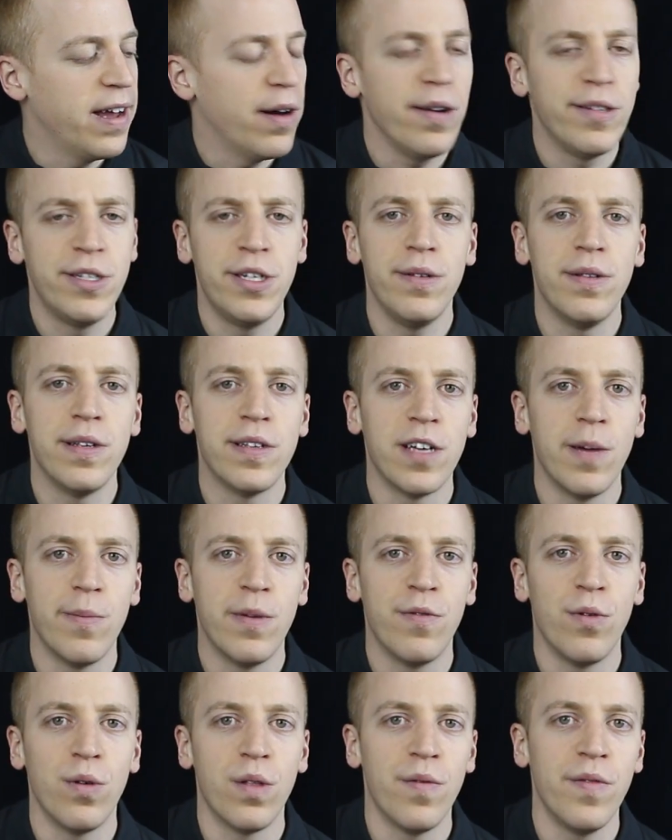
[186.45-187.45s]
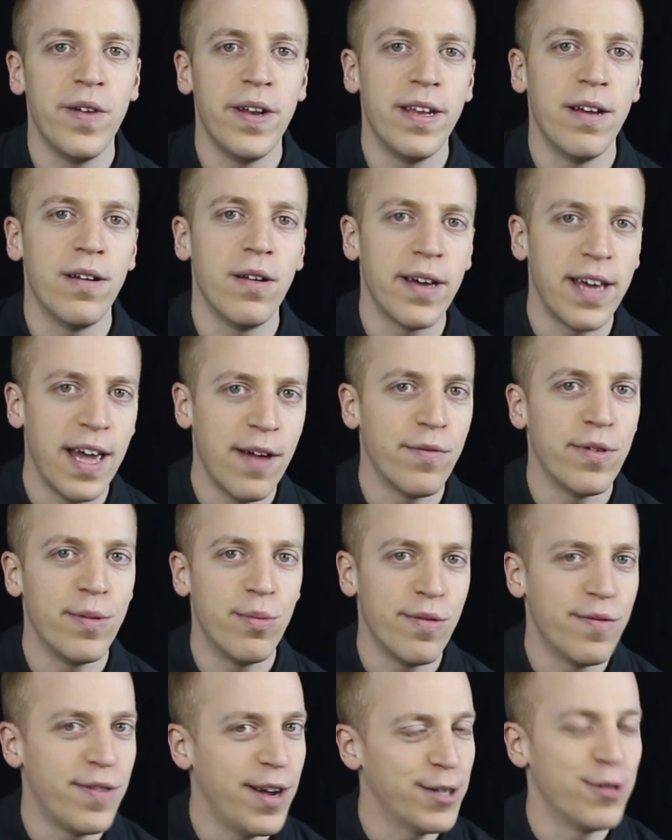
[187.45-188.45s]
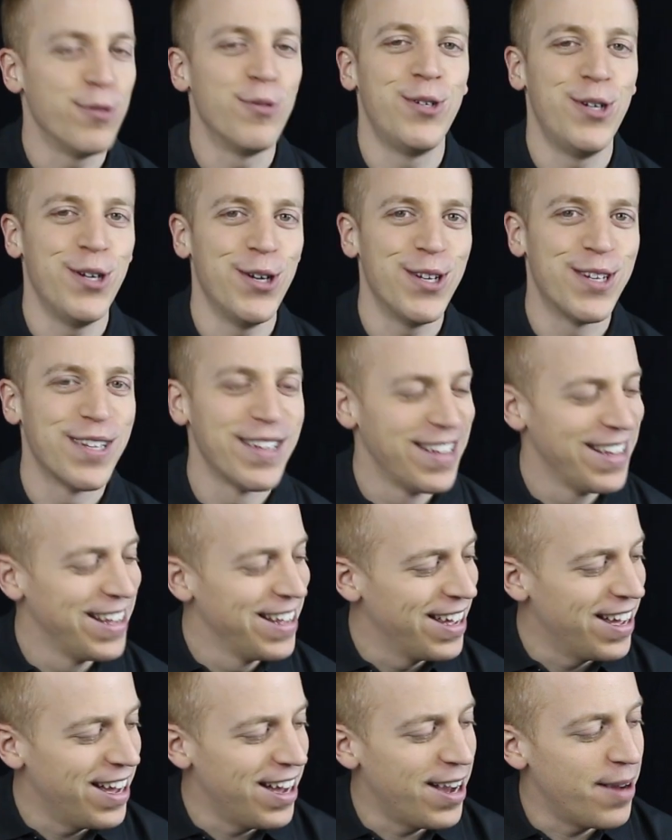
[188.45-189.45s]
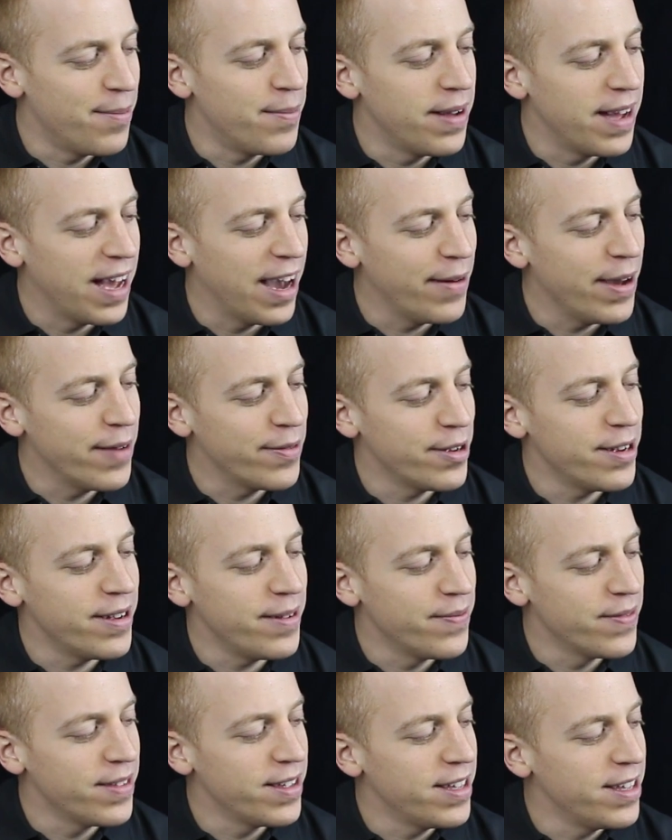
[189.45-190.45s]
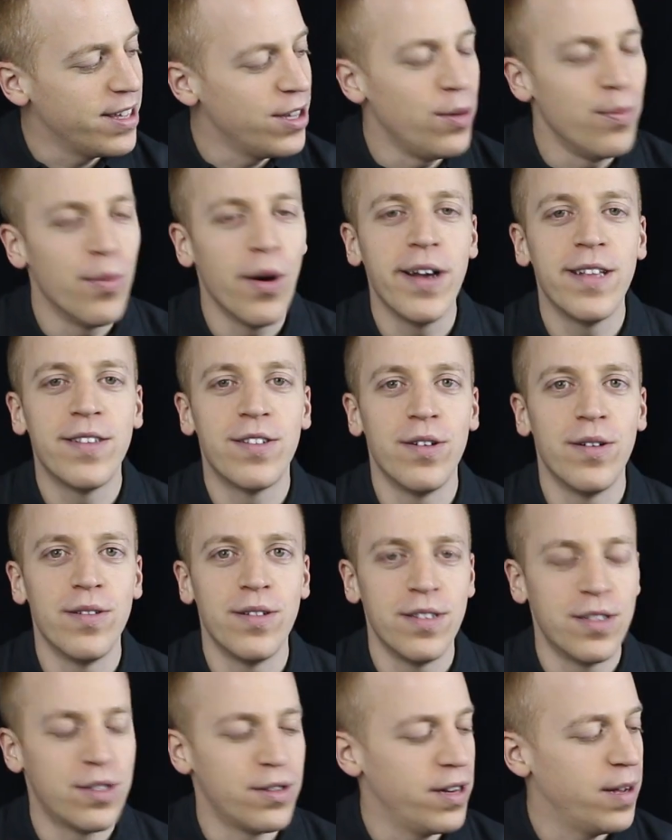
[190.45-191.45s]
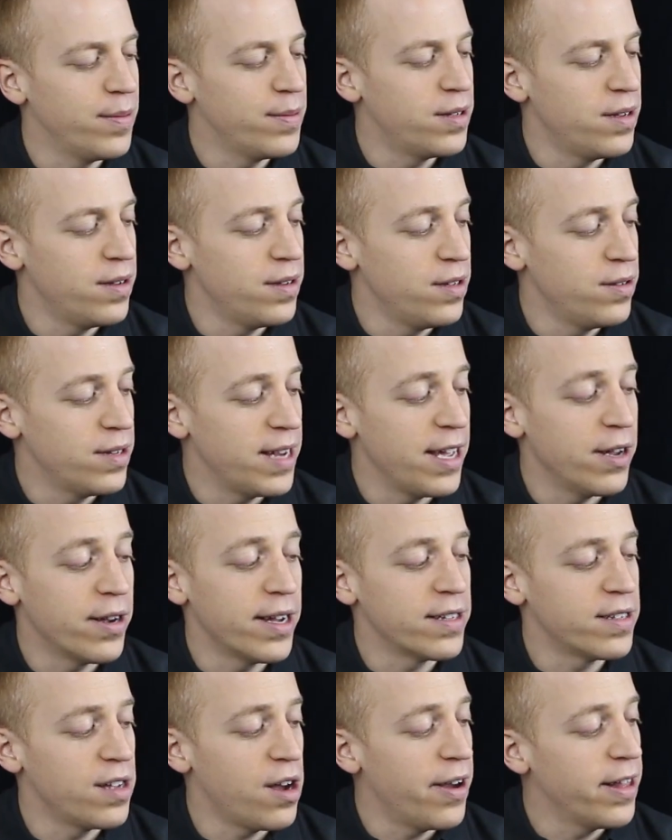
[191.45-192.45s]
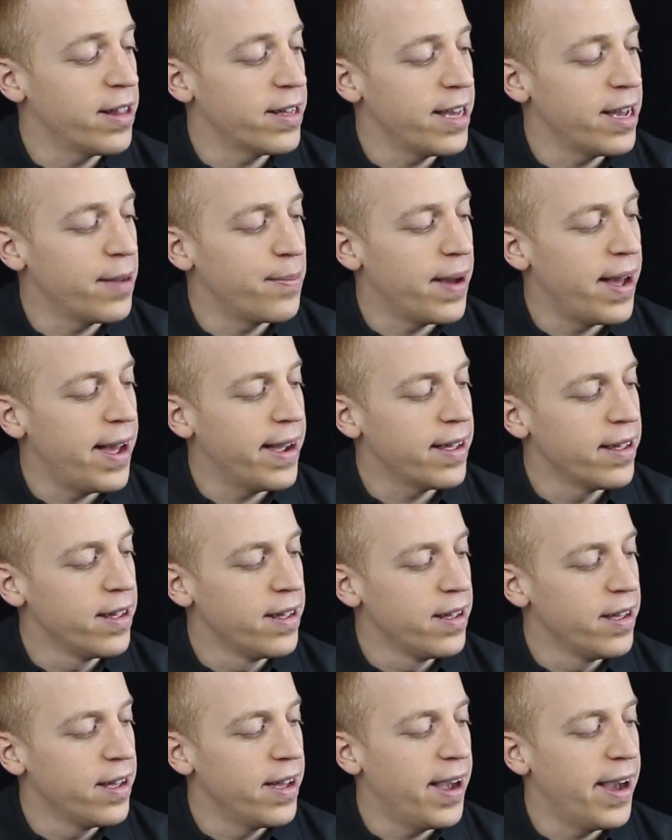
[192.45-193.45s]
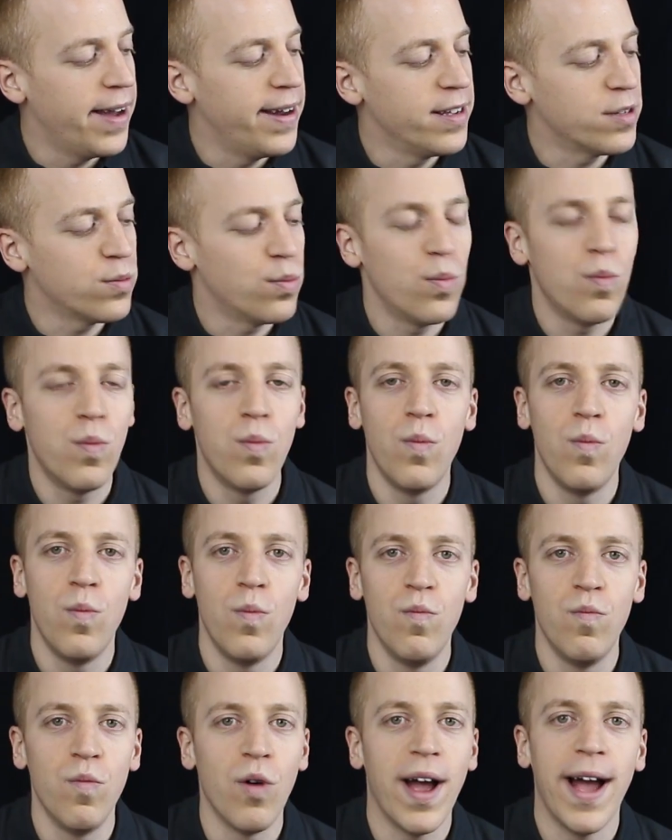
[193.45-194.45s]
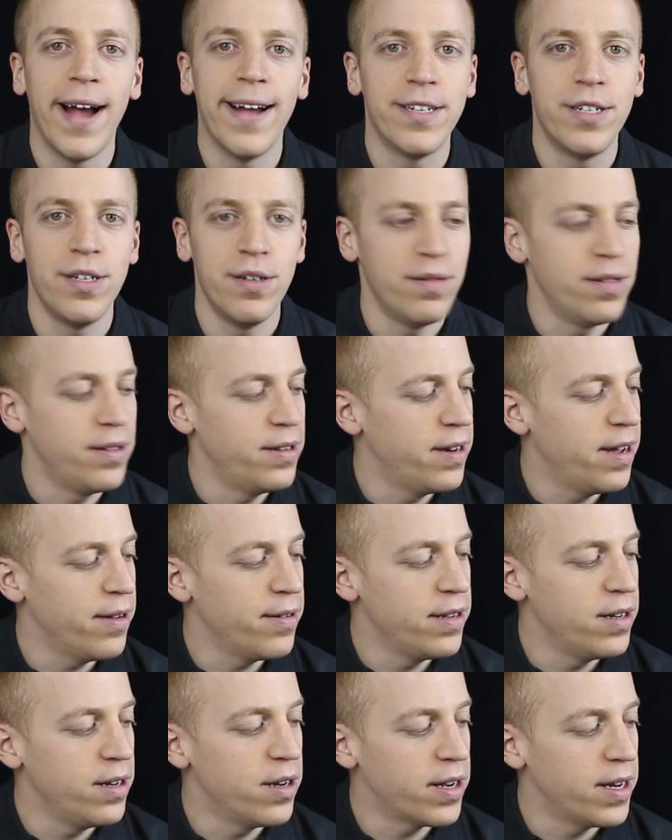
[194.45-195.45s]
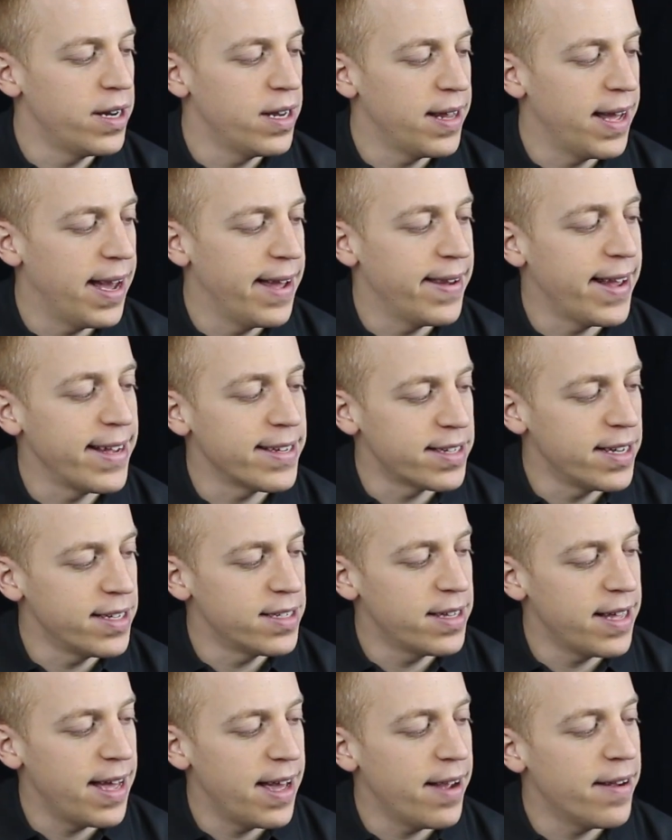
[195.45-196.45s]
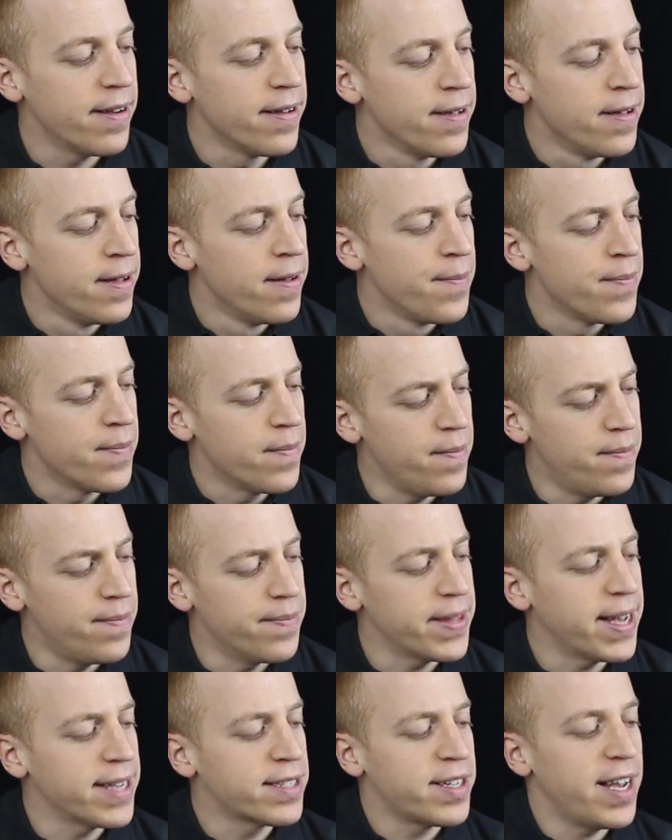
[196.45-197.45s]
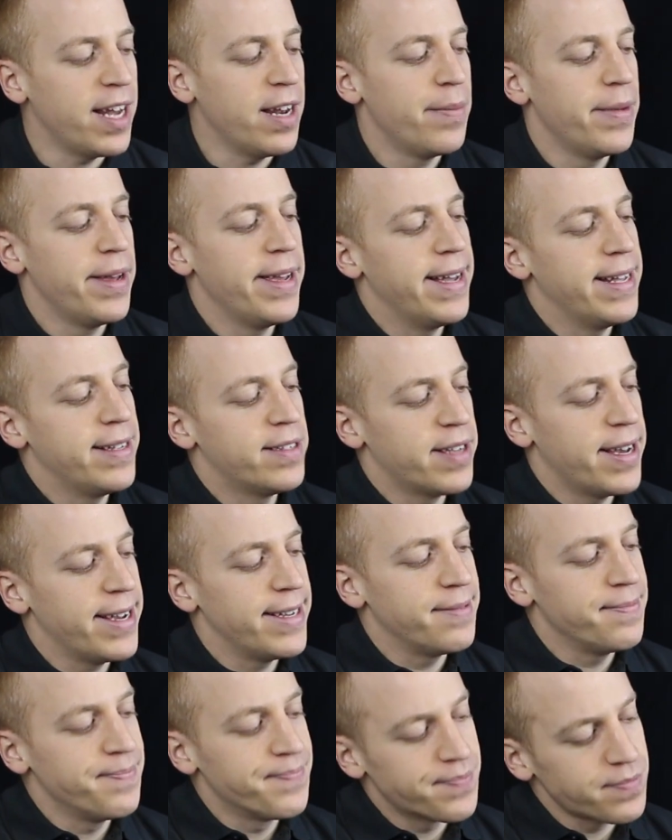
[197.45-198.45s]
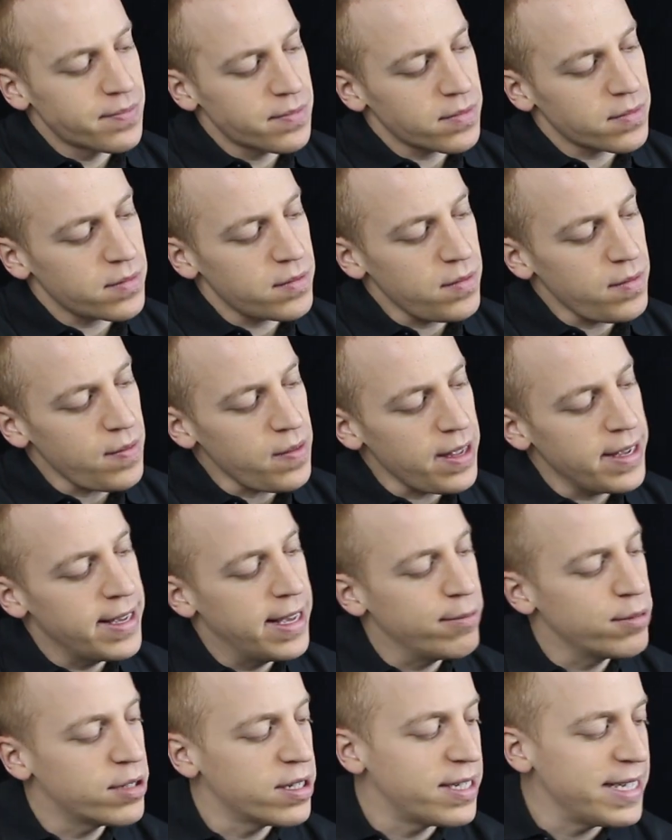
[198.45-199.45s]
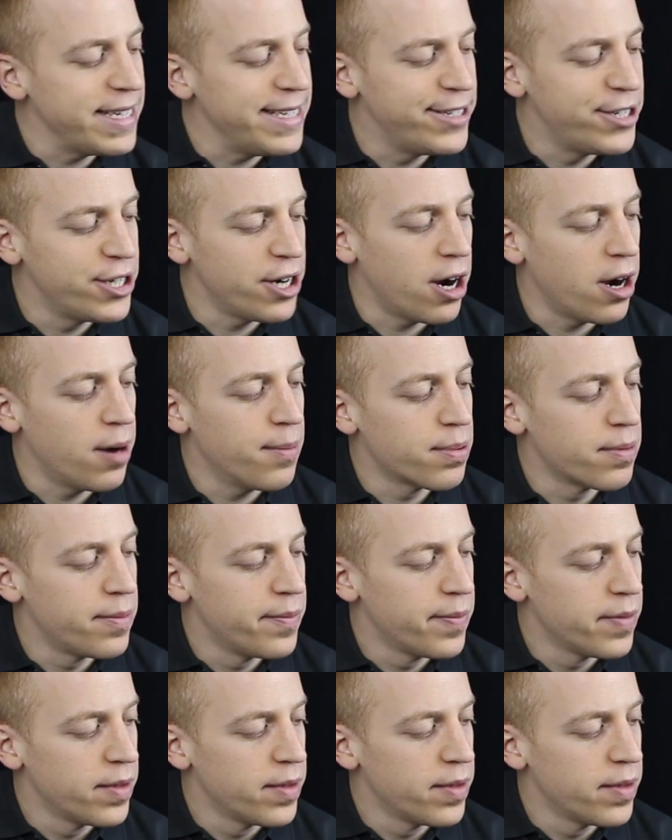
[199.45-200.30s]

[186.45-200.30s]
Now I tuned this up before the video like every professional should, however you might turn up to, you get your guitar at the gig bag and it's right out of tune, you're looking at that and that says there, that's telling me it was a D sharp,